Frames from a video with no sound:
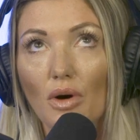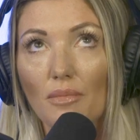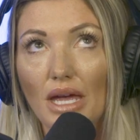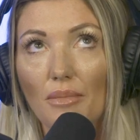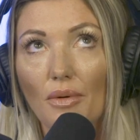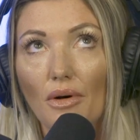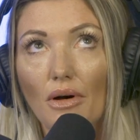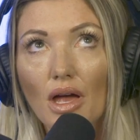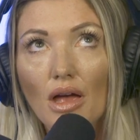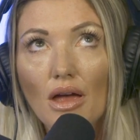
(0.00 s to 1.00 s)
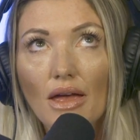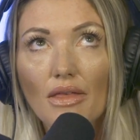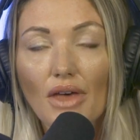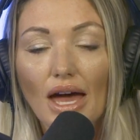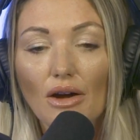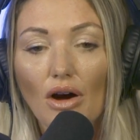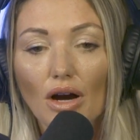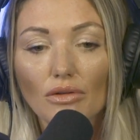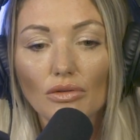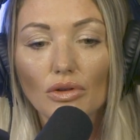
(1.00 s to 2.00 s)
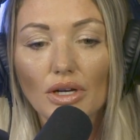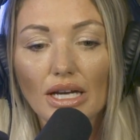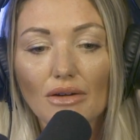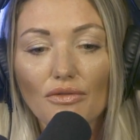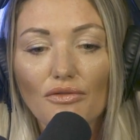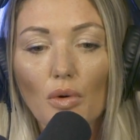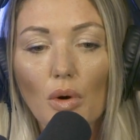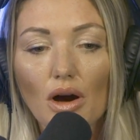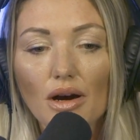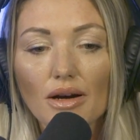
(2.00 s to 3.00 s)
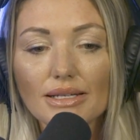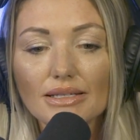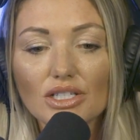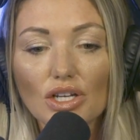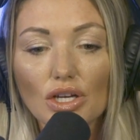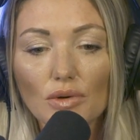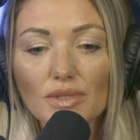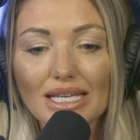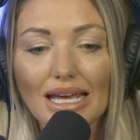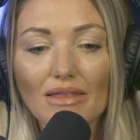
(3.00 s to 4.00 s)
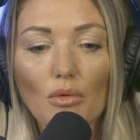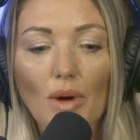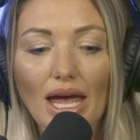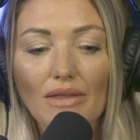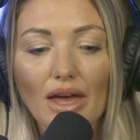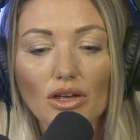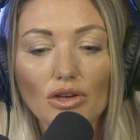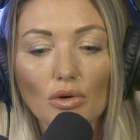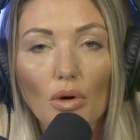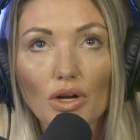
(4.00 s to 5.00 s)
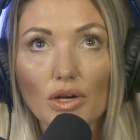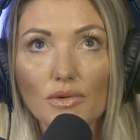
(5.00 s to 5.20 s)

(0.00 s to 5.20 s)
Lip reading: for people that are looking to use it in the way that you're